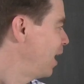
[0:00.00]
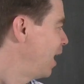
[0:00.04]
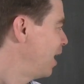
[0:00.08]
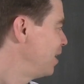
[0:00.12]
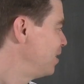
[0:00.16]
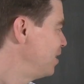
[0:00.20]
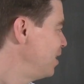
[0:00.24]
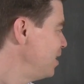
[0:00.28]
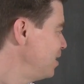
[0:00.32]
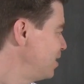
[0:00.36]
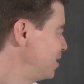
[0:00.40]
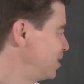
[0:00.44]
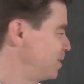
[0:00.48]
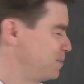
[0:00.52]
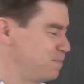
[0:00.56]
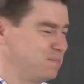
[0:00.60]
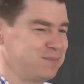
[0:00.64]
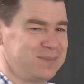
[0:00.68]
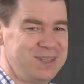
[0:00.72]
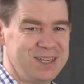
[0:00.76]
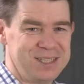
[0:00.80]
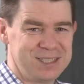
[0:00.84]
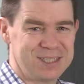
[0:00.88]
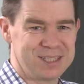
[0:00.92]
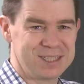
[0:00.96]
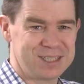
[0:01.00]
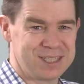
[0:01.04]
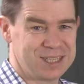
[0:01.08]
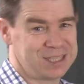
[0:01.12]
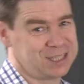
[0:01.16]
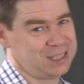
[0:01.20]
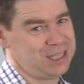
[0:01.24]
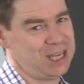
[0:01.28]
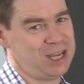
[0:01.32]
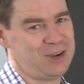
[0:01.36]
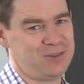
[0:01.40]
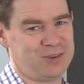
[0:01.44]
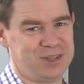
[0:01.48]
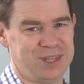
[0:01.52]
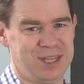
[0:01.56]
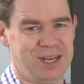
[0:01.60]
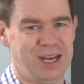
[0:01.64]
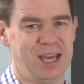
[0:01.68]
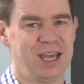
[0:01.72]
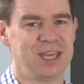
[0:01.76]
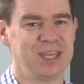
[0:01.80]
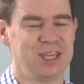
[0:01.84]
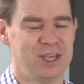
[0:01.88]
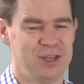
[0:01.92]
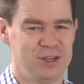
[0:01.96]
And this is the secret that
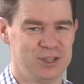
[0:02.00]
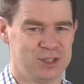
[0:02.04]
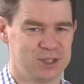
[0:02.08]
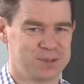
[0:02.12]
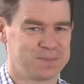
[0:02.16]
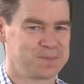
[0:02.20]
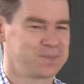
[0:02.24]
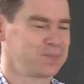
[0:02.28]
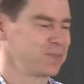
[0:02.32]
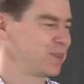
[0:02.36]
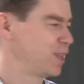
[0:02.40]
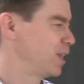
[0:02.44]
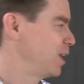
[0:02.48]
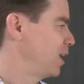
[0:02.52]
I use.